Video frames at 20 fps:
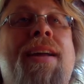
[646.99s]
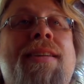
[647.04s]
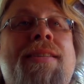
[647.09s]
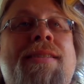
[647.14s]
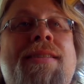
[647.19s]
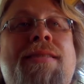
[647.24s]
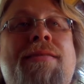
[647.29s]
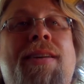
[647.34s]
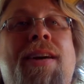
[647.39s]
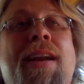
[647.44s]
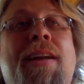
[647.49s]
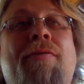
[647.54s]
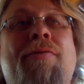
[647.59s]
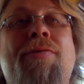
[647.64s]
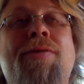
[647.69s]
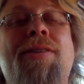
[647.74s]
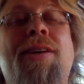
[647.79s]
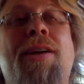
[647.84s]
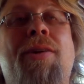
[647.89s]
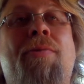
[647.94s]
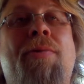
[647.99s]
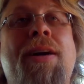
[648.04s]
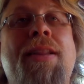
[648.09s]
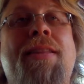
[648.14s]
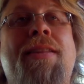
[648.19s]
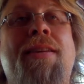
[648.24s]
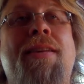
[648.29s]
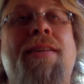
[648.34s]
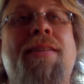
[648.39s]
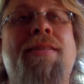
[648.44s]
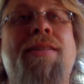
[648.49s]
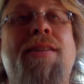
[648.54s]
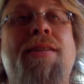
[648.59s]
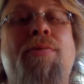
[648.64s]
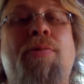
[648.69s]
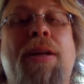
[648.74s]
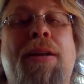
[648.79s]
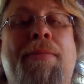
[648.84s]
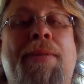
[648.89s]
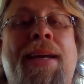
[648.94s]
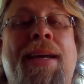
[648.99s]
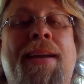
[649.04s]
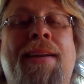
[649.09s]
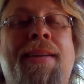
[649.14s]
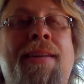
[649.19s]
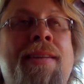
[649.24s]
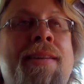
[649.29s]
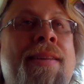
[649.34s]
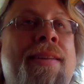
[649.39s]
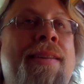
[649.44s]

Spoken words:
Because not everyone's going to want the twin bed.